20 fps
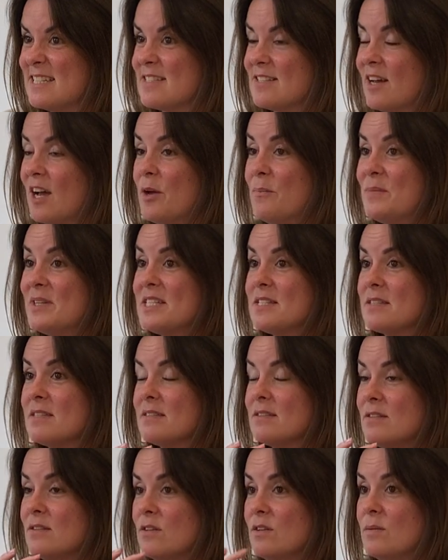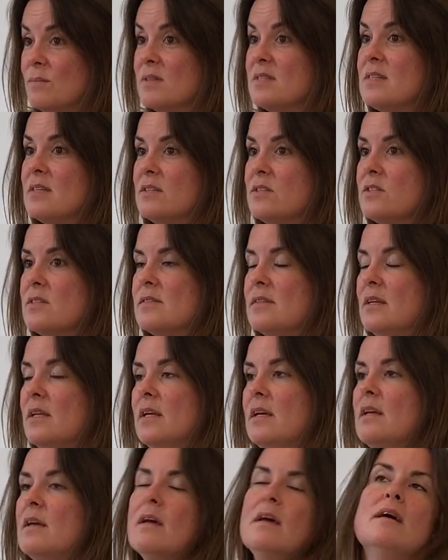design, but just human
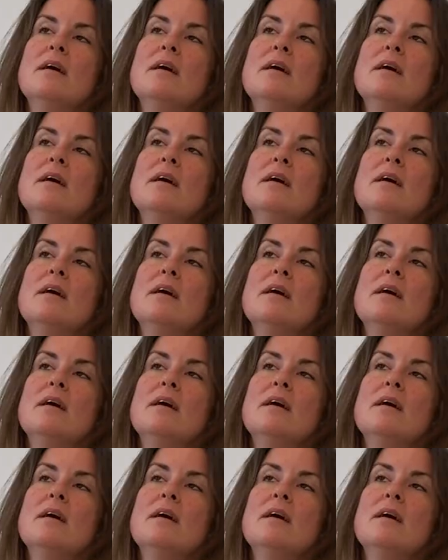centricity,